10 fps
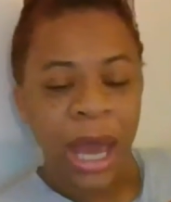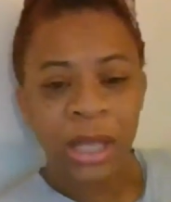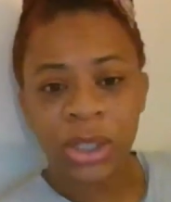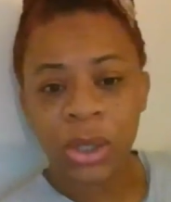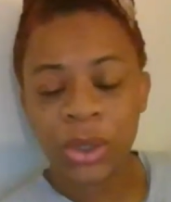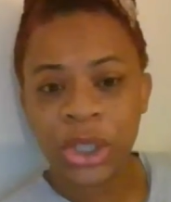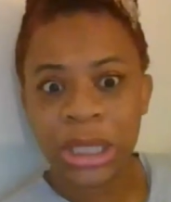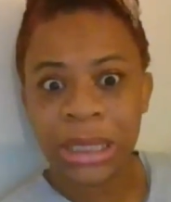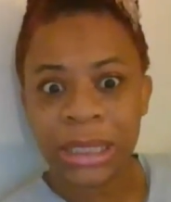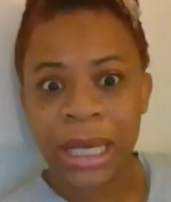And so
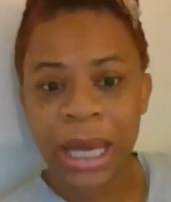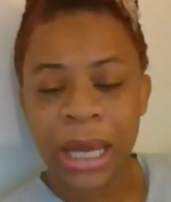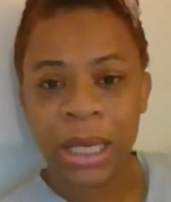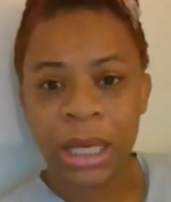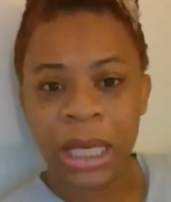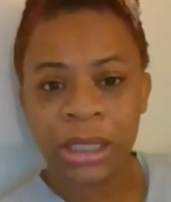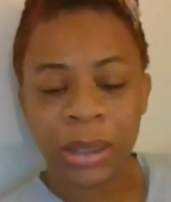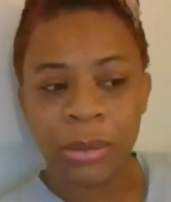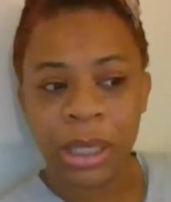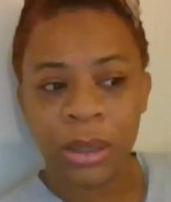she said it's
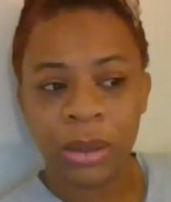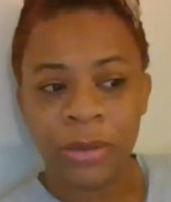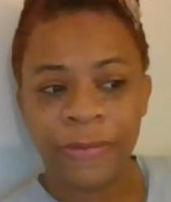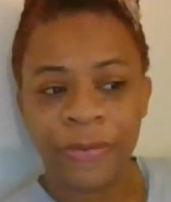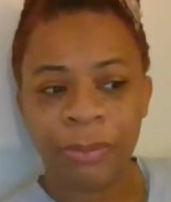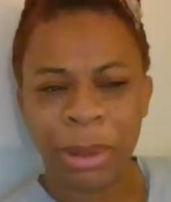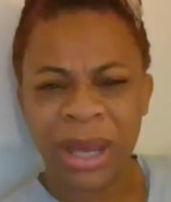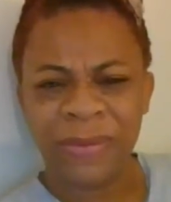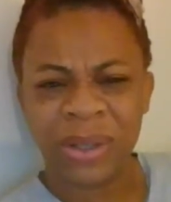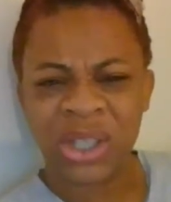going to be a little
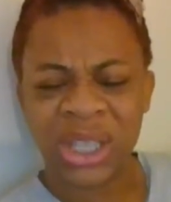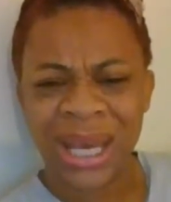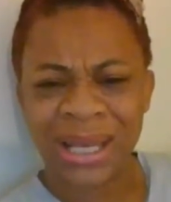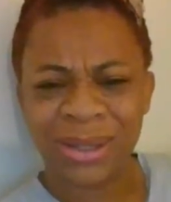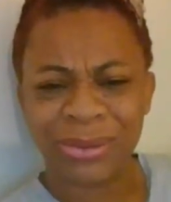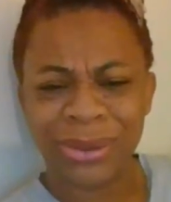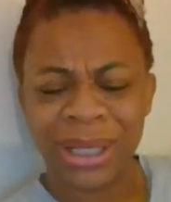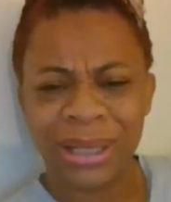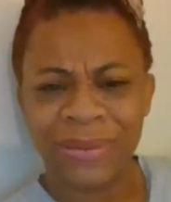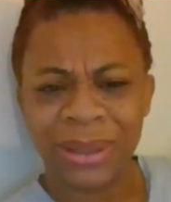painful because she has to
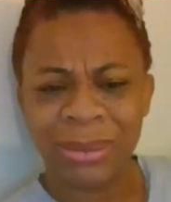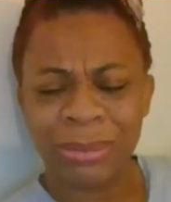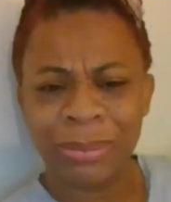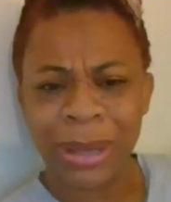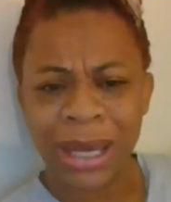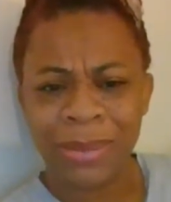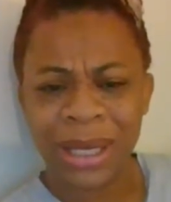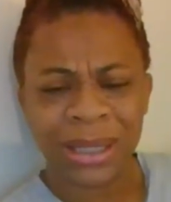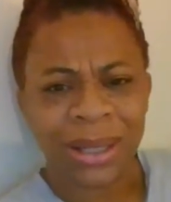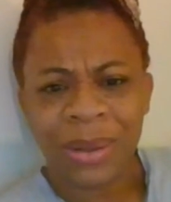relive a little. Baby,
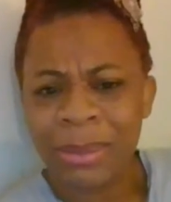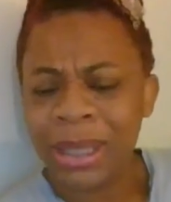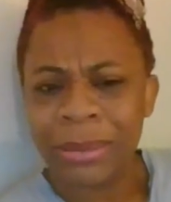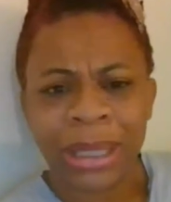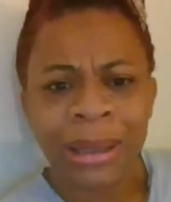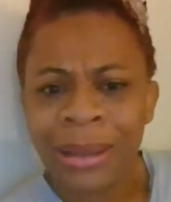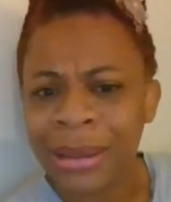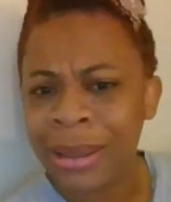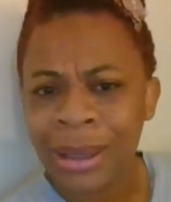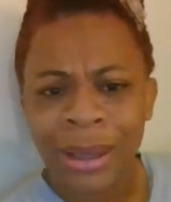it's only been a
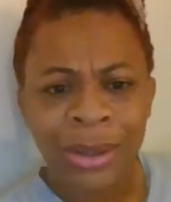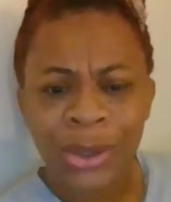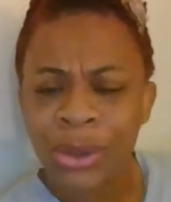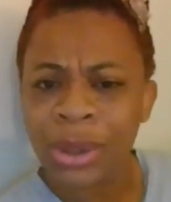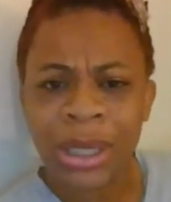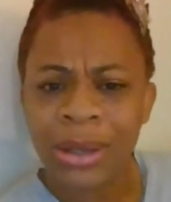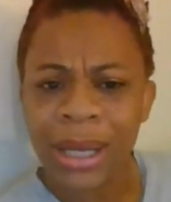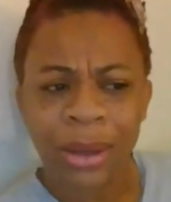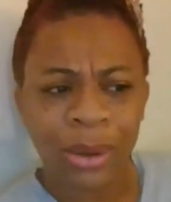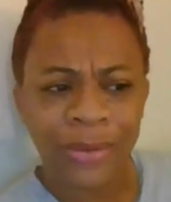month. Surely
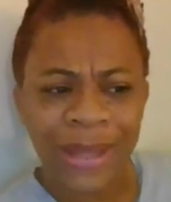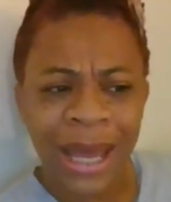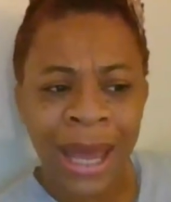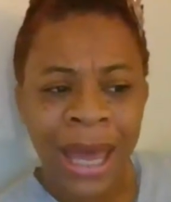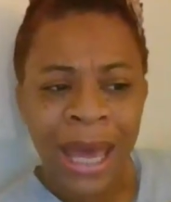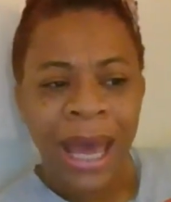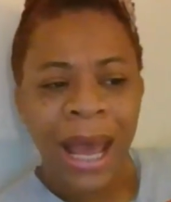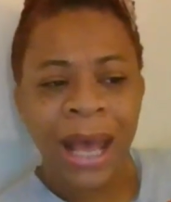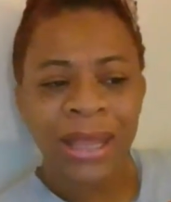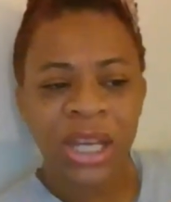you're not over that.
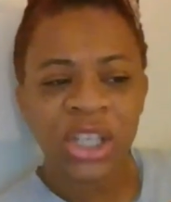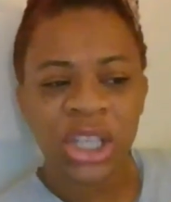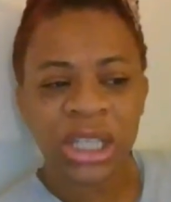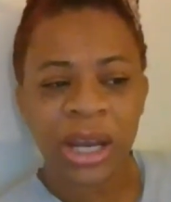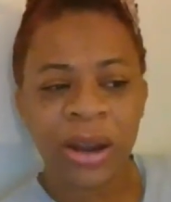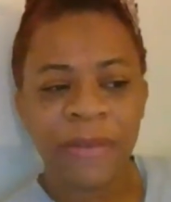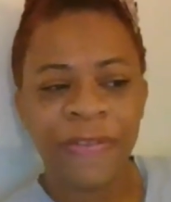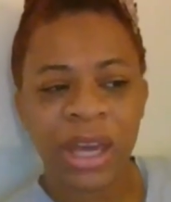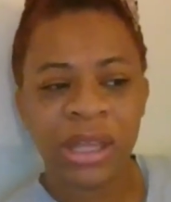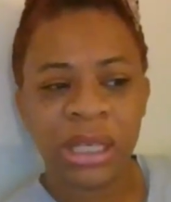And then she said her
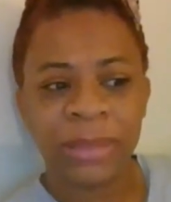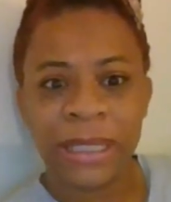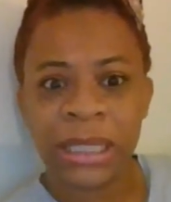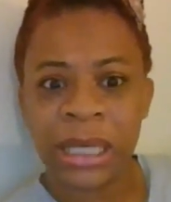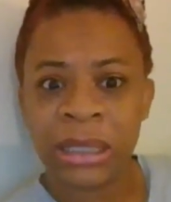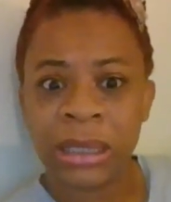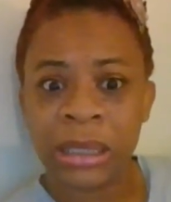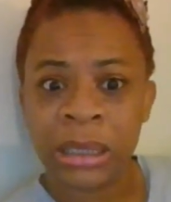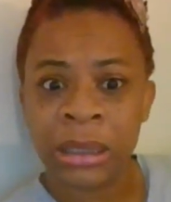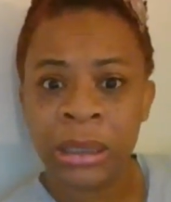faith has been
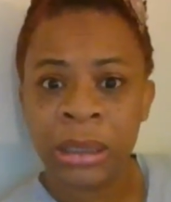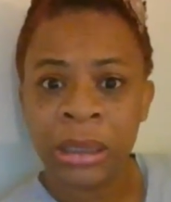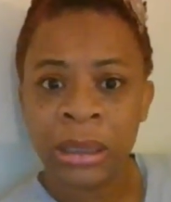tested.